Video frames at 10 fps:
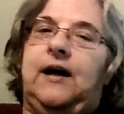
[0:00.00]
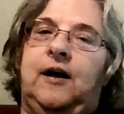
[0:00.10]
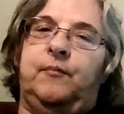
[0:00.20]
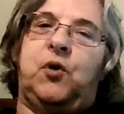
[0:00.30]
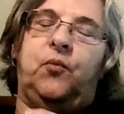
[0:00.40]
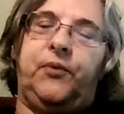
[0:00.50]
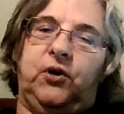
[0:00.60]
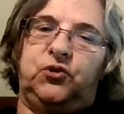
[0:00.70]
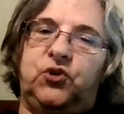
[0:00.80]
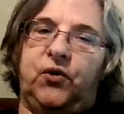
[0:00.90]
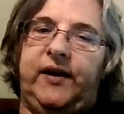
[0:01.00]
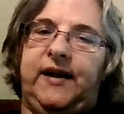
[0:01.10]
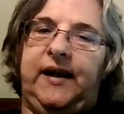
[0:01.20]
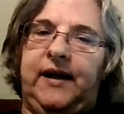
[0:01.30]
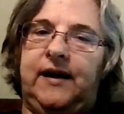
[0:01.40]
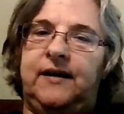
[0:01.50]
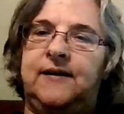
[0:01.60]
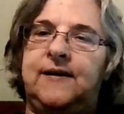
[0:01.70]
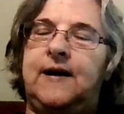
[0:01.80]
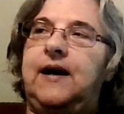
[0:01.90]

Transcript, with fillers: Um, hope you'll join in